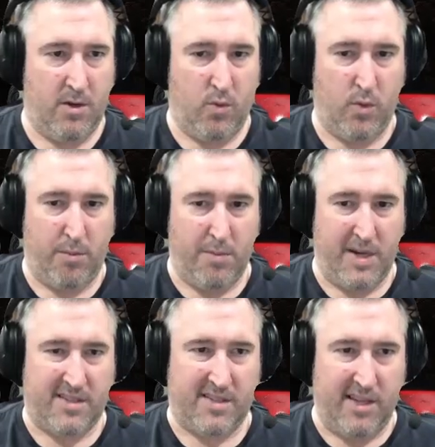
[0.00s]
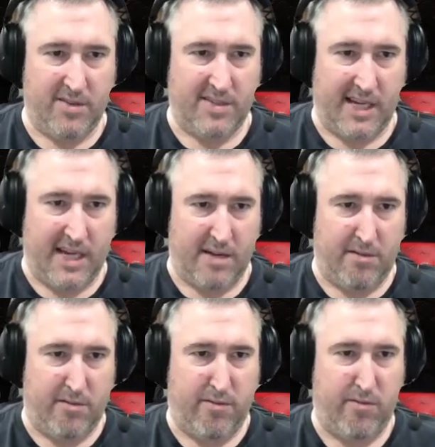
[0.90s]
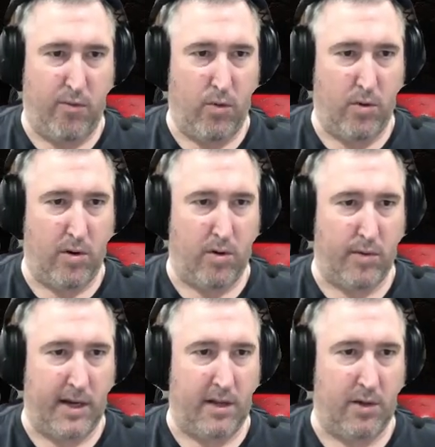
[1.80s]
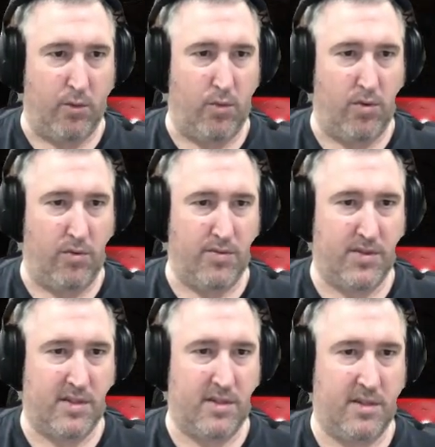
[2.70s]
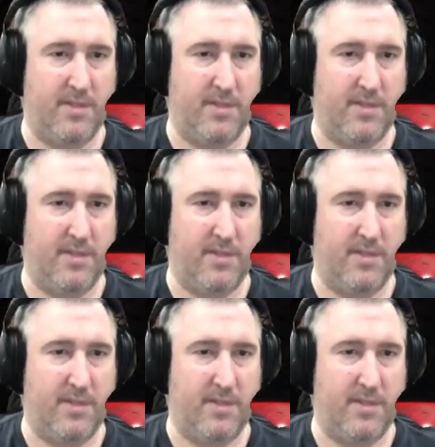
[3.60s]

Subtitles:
With my skills, I got 4 regular wolves.